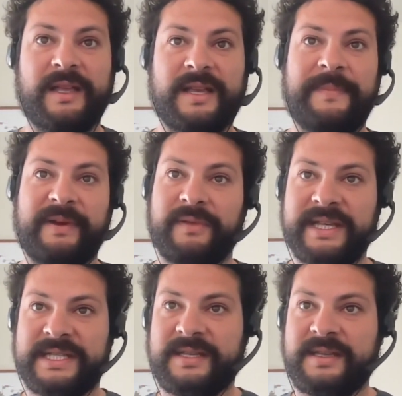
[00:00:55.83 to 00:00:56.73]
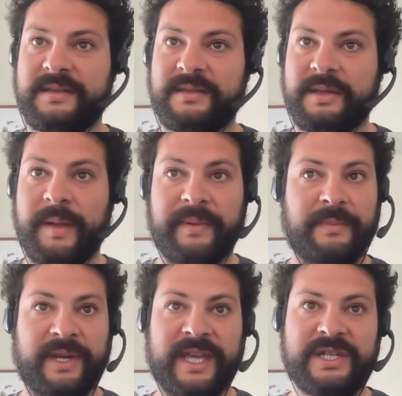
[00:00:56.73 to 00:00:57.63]
Epic released their public
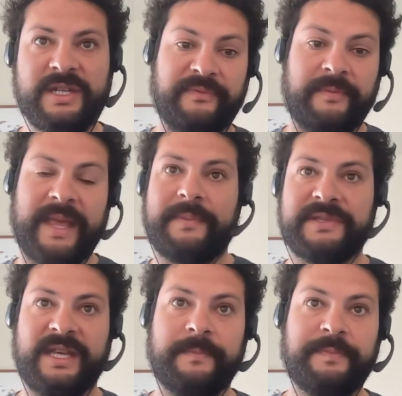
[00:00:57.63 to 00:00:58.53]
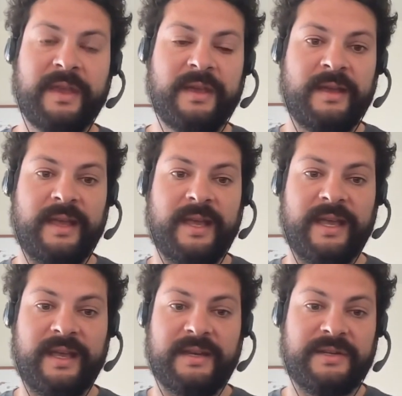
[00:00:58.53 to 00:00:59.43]
communications from the Apple team,
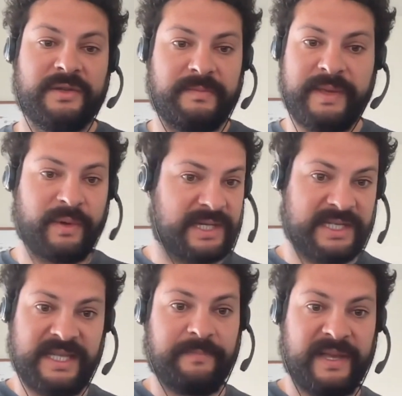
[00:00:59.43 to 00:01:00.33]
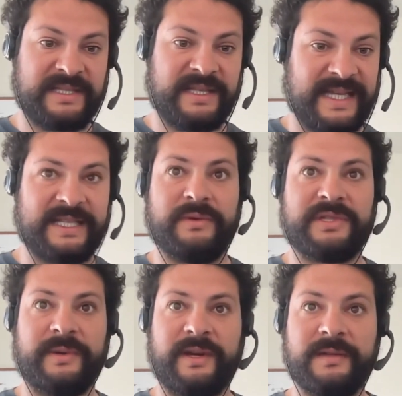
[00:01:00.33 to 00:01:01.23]
and people got to see basically exactly what
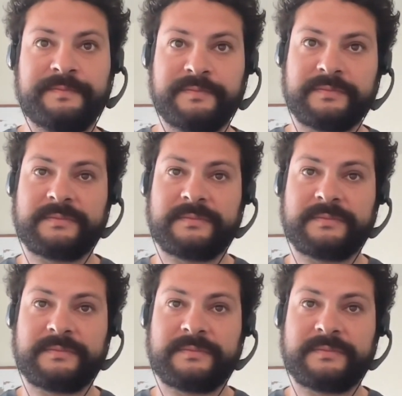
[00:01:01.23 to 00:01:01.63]
was going on.